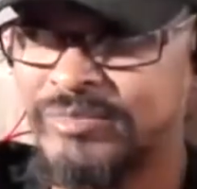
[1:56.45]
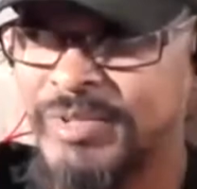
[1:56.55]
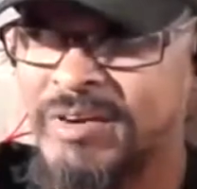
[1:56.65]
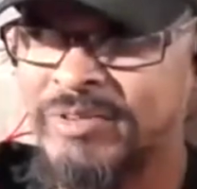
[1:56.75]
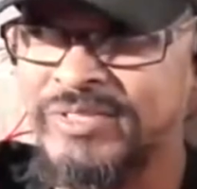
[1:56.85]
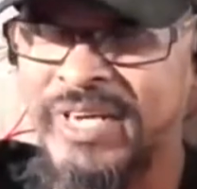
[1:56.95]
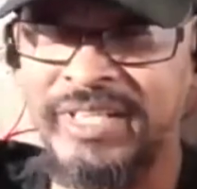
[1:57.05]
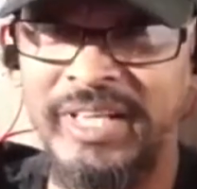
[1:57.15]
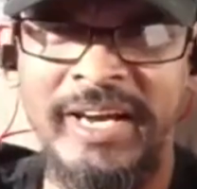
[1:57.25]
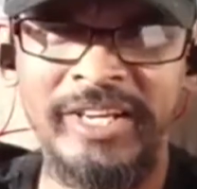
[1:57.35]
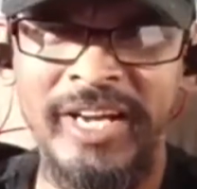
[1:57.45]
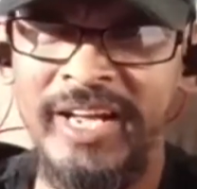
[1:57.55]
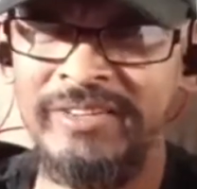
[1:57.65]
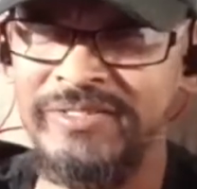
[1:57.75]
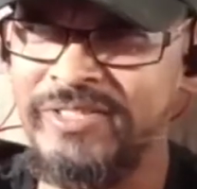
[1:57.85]
Marvel's like, get out of your
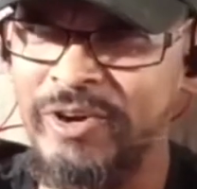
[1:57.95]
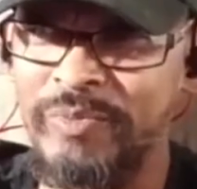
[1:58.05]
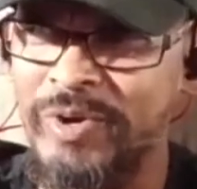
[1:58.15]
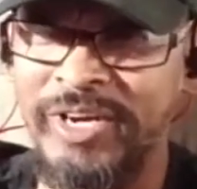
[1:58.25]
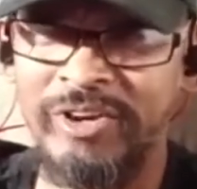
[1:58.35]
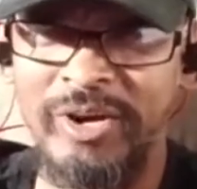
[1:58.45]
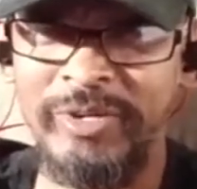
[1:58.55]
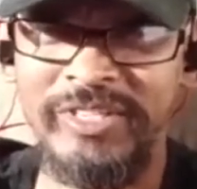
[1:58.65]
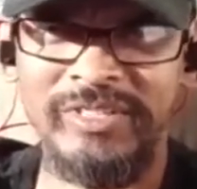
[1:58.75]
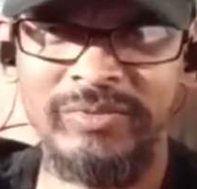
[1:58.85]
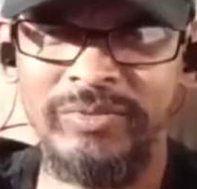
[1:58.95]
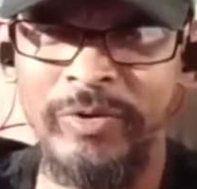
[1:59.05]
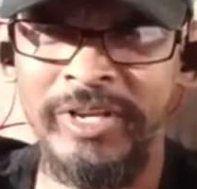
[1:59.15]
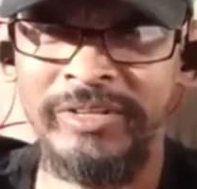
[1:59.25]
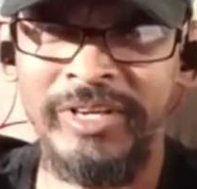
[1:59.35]
house, go and buy comics
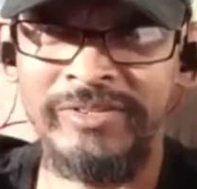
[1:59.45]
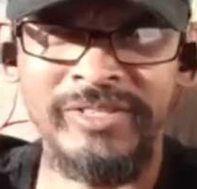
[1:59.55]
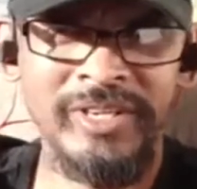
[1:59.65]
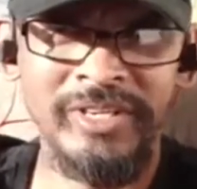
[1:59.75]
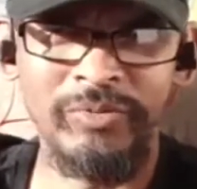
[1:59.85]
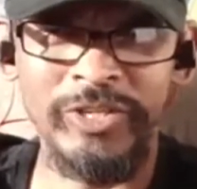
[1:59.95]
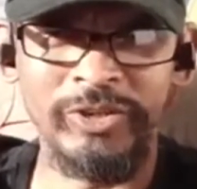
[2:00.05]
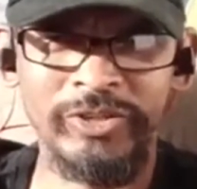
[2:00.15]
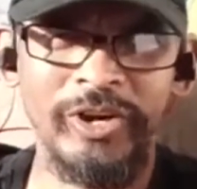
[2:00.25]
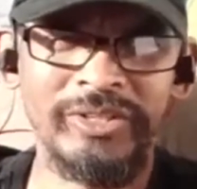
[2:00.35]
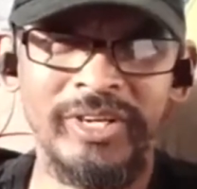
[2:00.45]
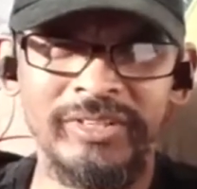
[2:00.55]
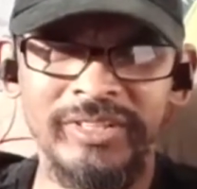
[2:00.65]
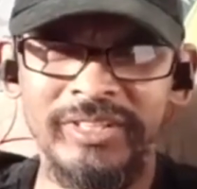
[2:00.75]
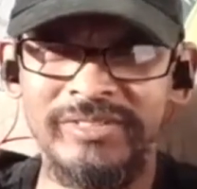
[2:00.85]
when there's when you're on
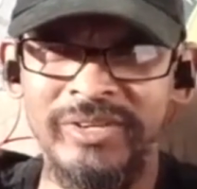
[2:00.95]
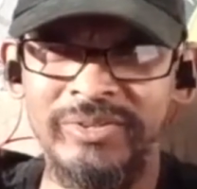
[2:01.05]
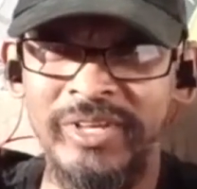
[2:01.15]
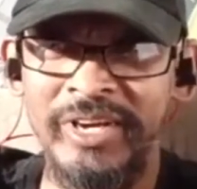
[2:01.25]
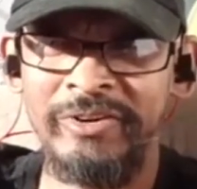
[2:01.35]
lockdown. So they